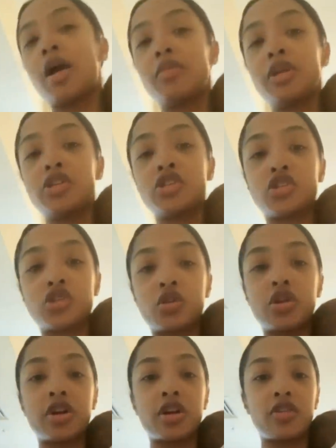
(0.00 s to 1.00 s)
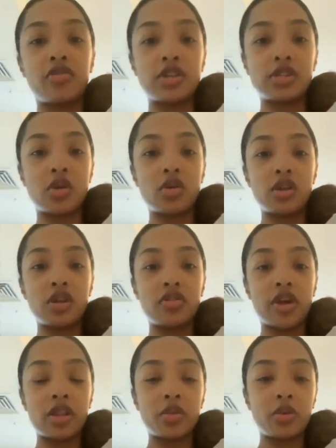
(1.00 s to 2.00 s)
I'm not sure if it's only
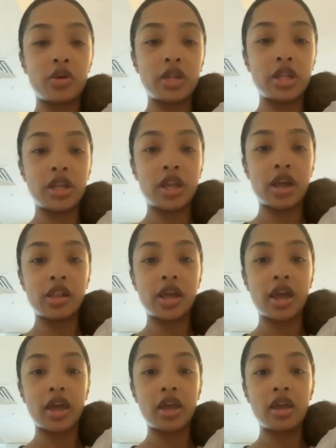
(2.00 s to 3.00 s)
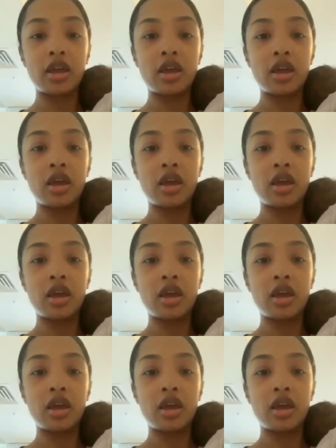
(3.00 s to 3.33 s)
available in LA,